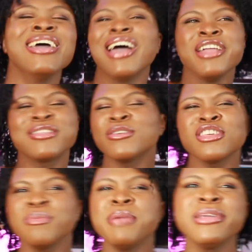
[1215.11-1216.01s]
And so it
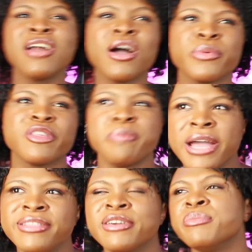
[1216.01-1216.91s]
just made me not
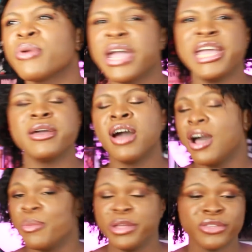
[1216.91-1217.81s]
respect him, right?
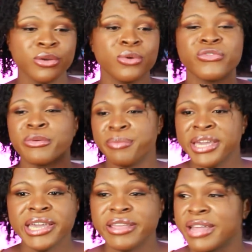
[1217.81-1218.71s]
And so for
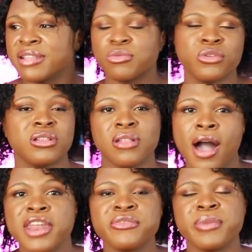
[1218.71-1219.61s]
me, that's what a
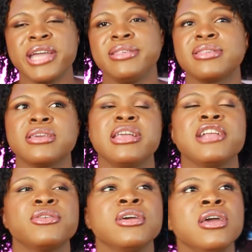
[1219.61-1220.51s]
lot of my
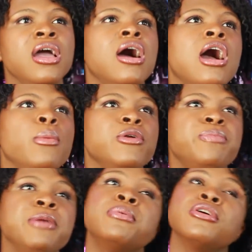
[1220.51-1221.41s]
disconnect with
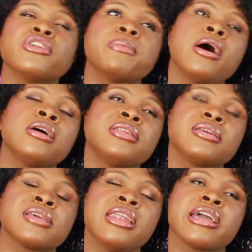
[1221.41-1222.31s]
people and their
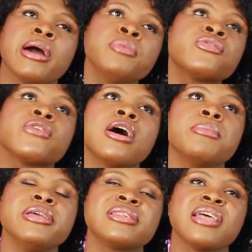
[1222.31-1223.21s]
politics kind of comes
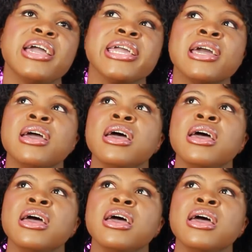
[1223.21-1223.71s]
from, is like,